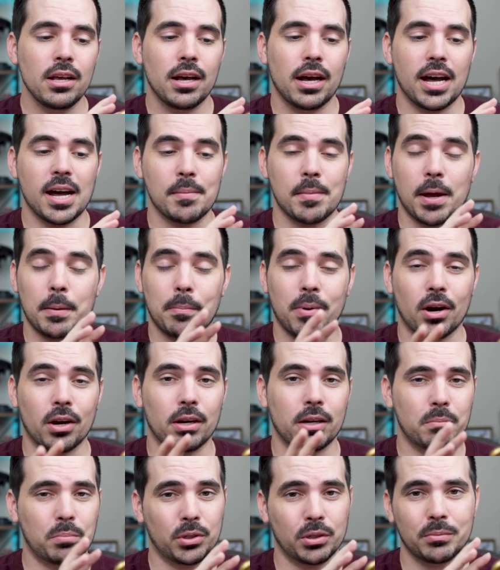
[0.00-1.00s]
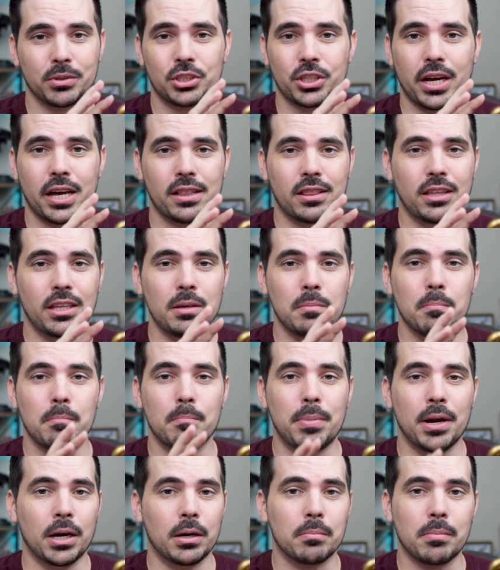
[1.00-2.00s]
I bought it pretty much at the
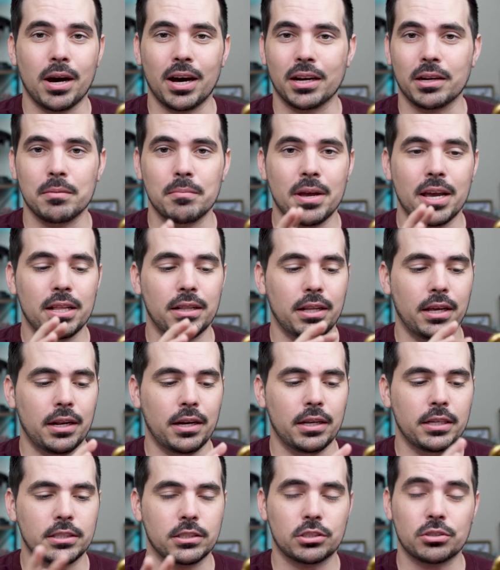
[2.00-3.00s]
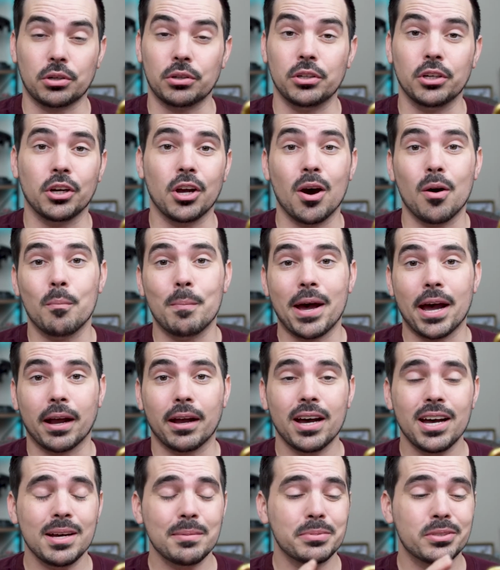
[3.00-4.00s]
bare bottom, and then it's starting to go
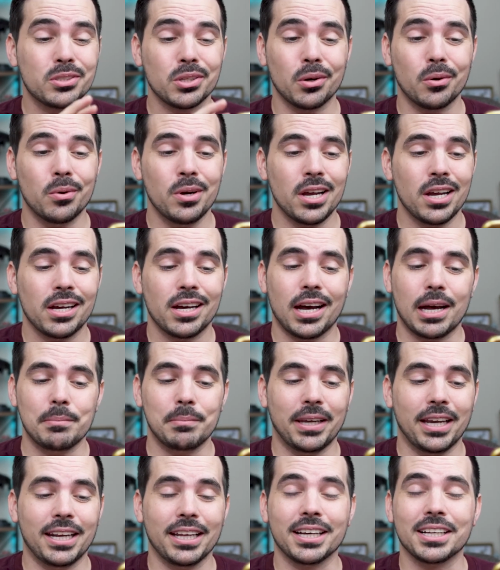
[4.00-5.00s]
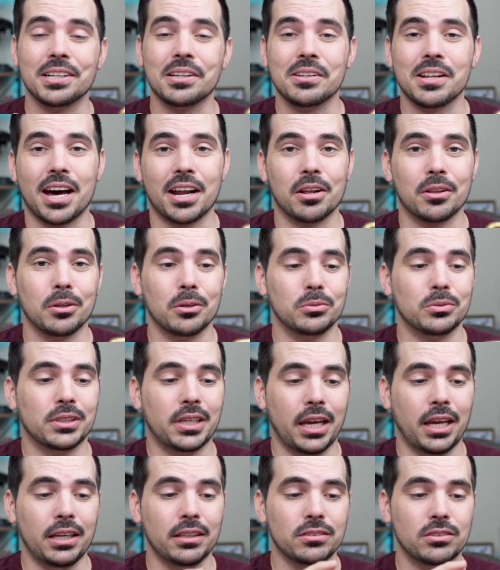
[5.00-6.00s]
back up. So I'm getting a lot of those
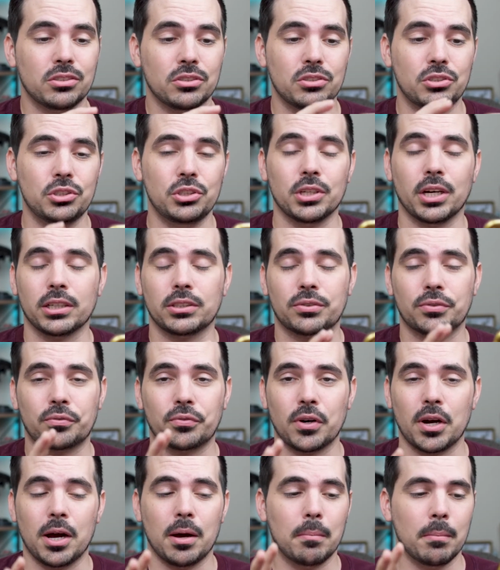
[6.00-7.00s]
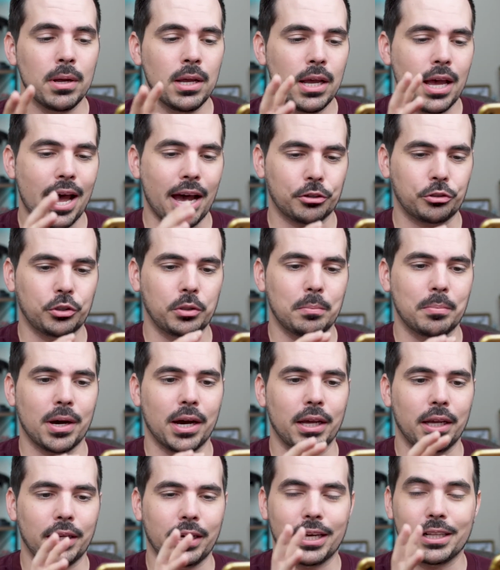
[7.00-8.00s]
gains just from actually
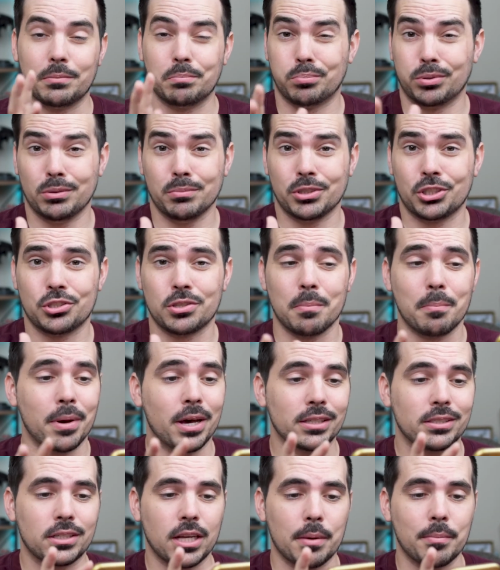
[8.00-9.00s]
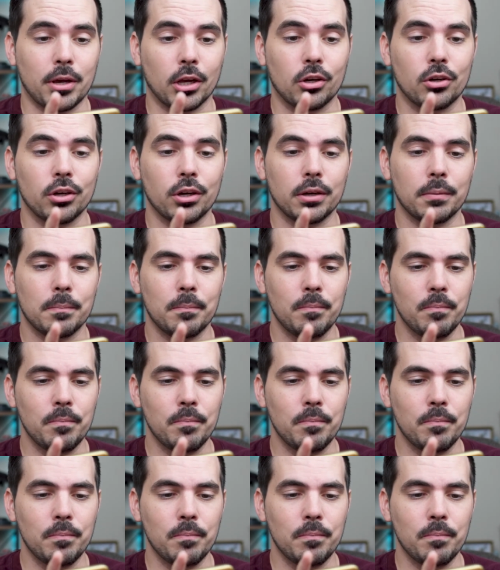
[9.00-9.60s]
buying at pretty much the best time I could.